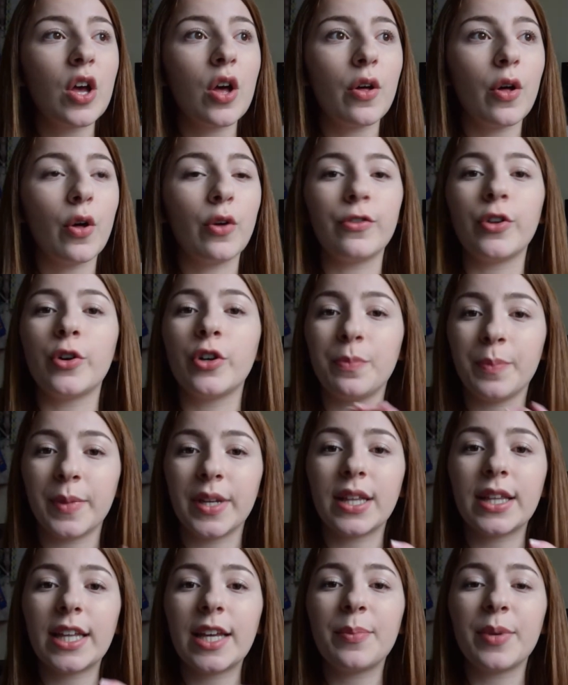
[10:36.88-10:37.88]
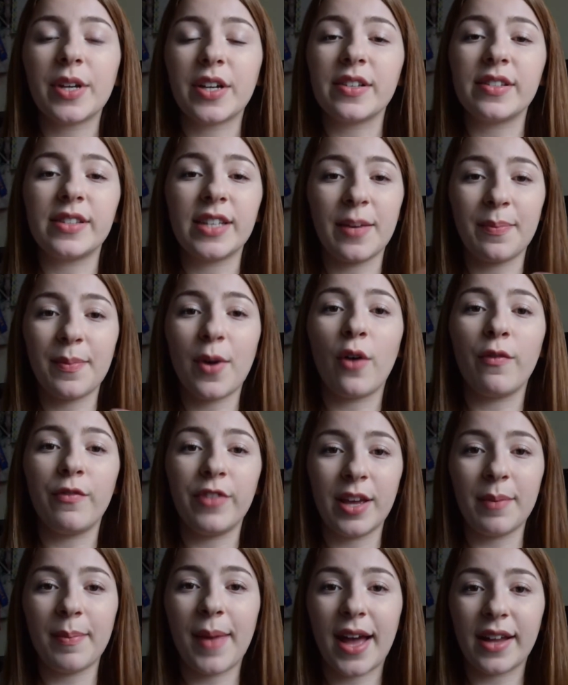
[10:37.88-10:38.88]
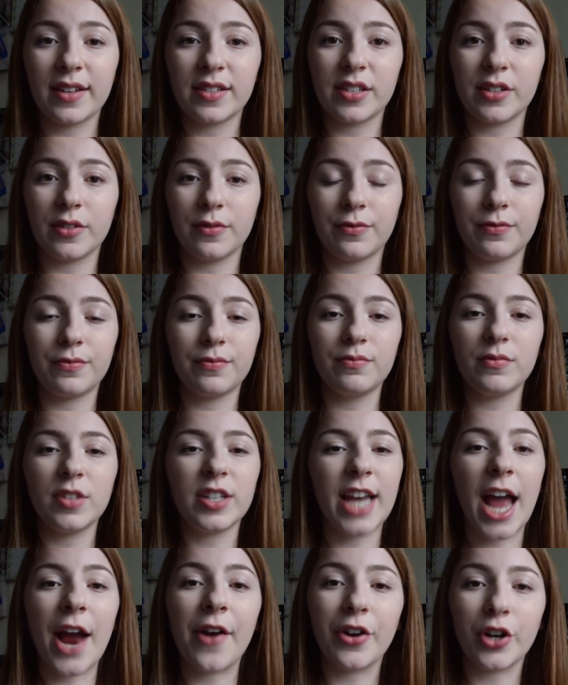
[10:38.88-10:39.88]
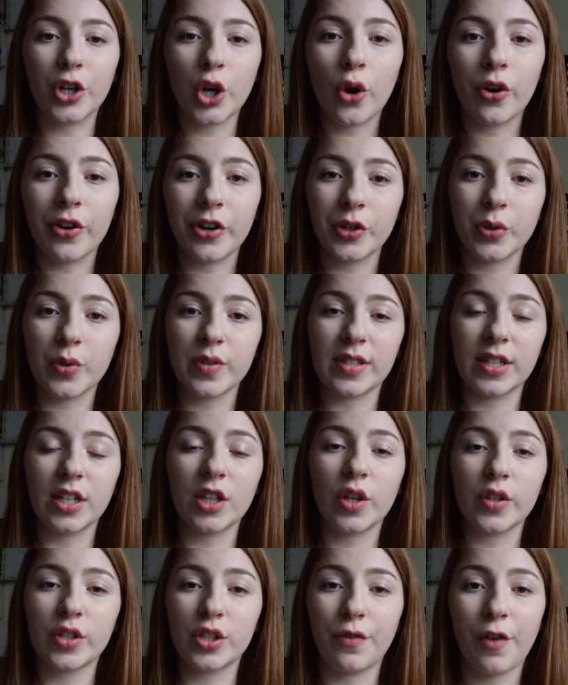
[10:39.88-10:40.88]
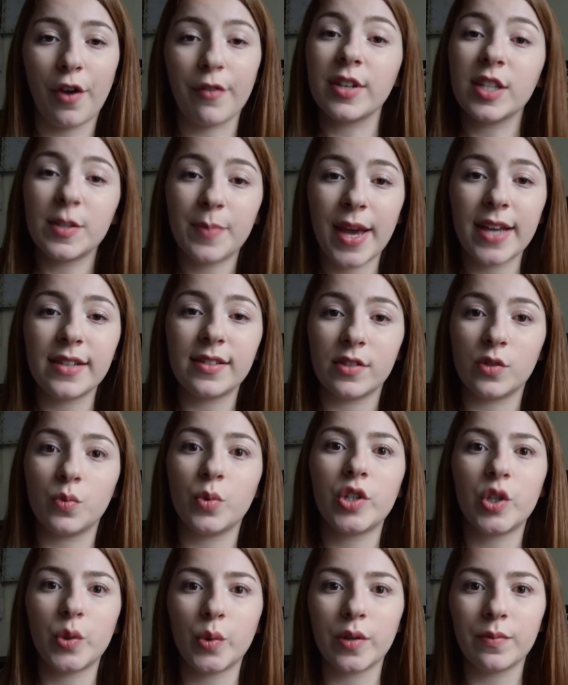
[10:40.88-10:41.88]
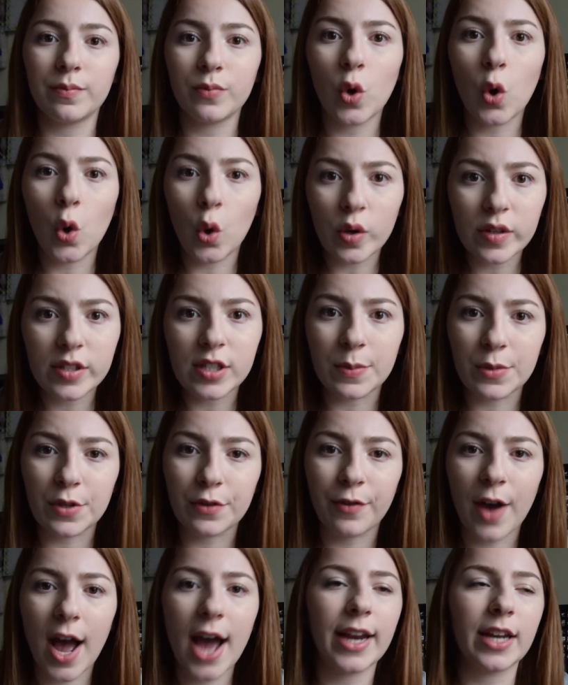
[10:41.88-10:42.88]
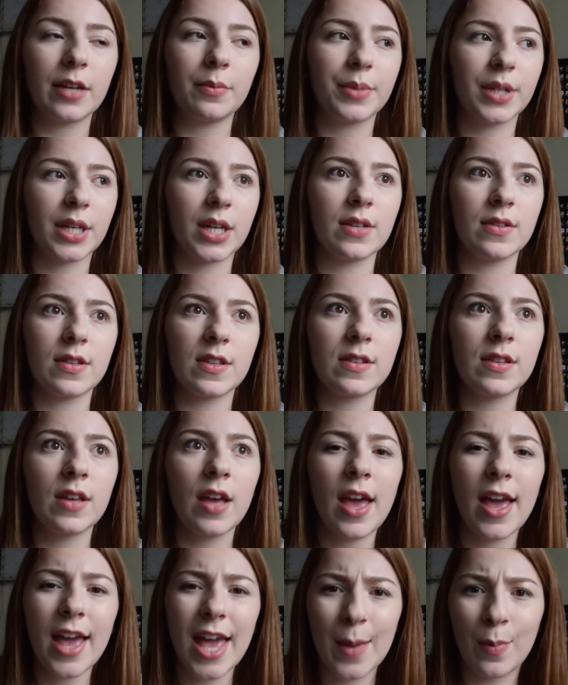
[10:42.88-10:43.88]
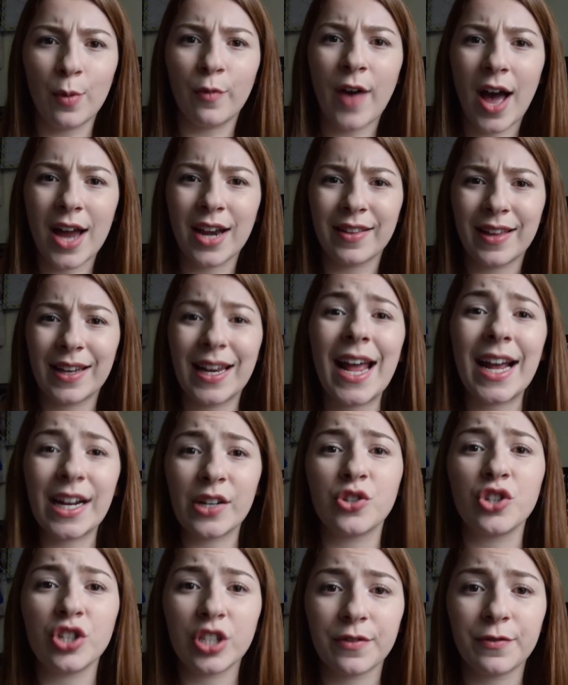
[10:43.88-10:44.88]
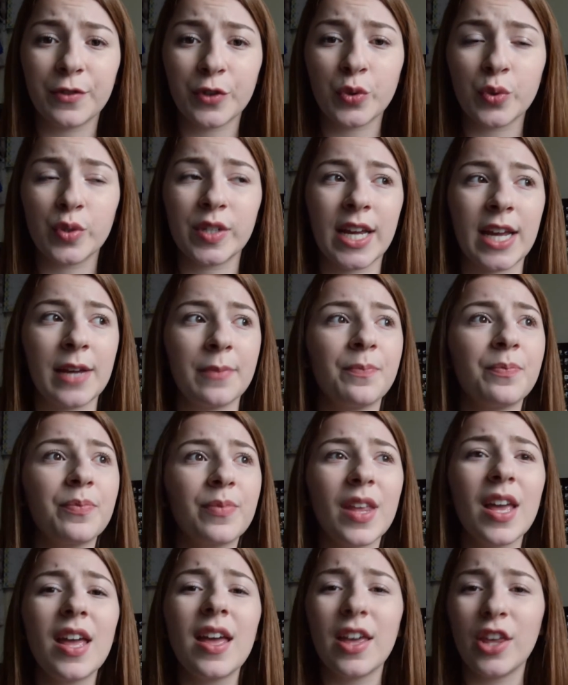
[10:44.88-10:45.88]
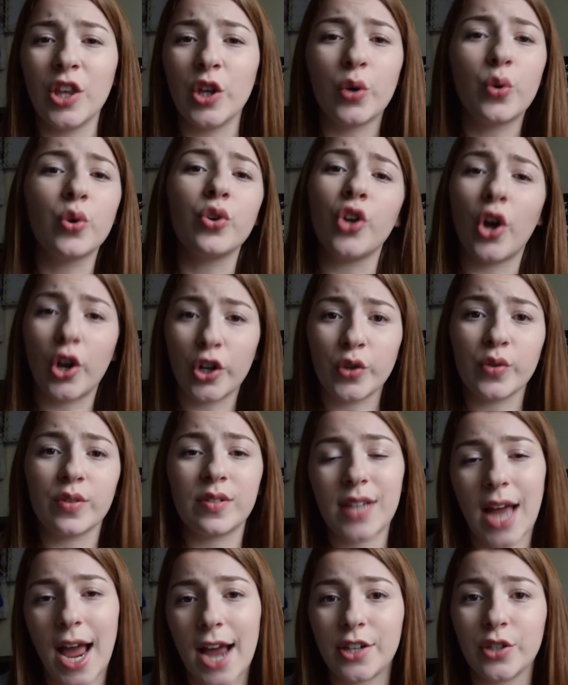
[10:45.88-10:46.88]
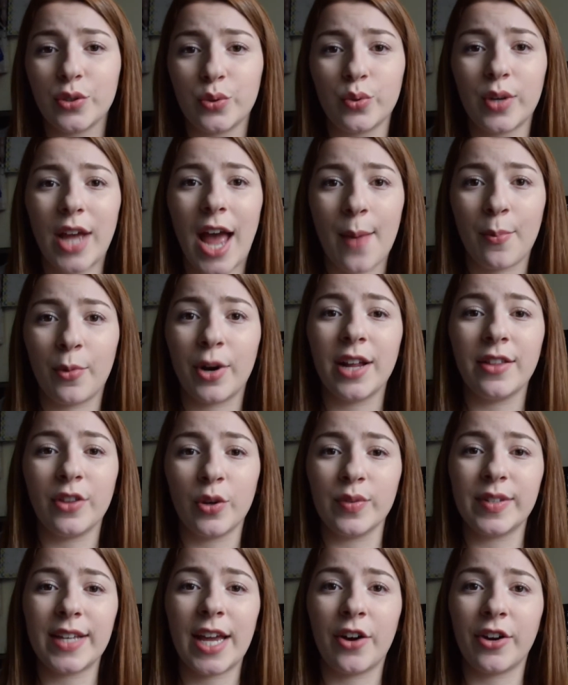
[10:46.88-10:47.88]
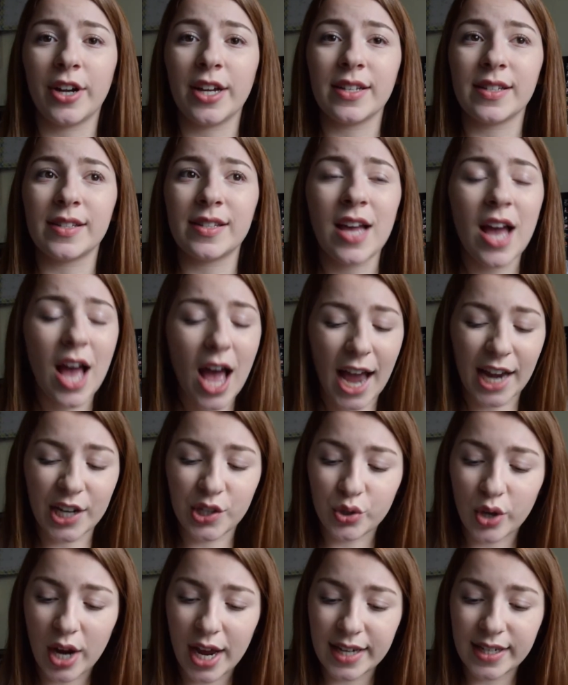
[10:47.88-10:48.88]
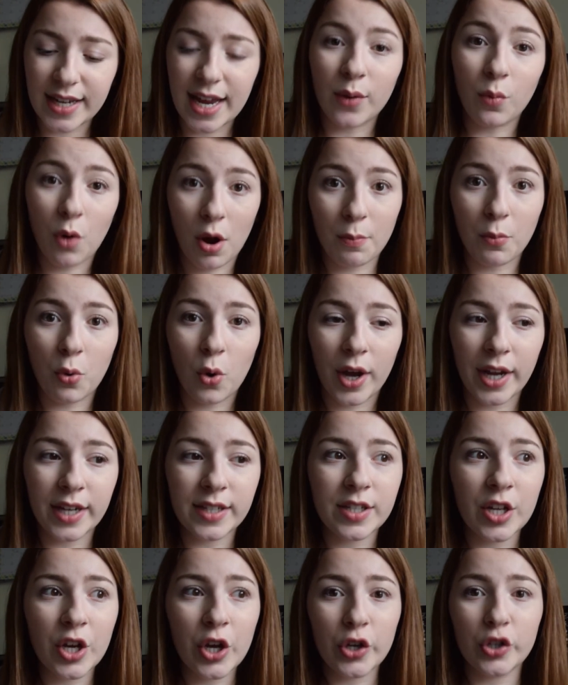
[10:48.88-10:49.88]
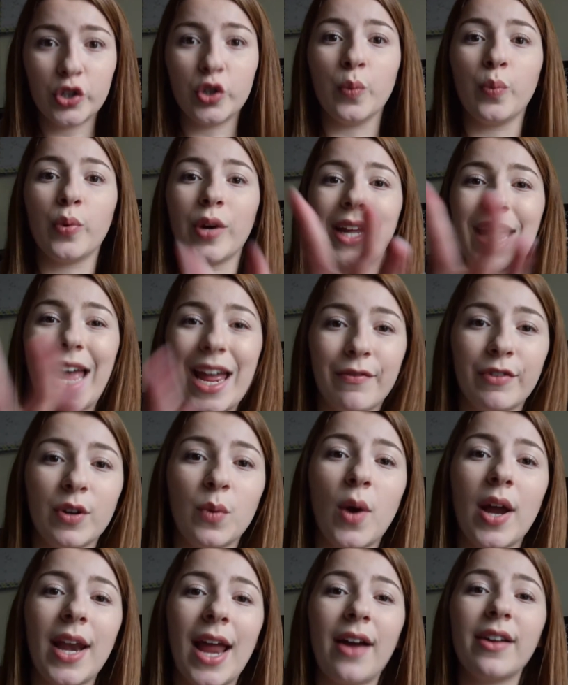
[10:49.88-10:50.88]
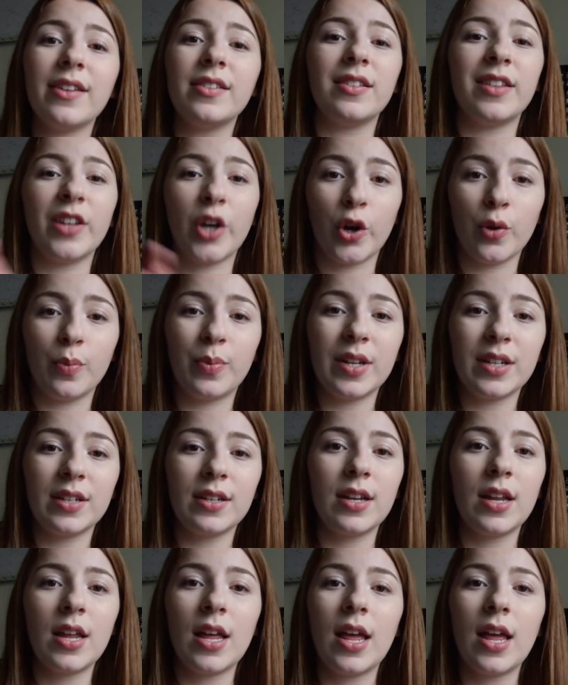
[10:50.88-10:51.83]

Although admittedly, because of the amount of narrow corridors and claustrophobic spaces, which were awesome to fight in because it provided that extra difficulty, you could not use tactical camera in those areas. I tried at one point to bring everyone out into the open.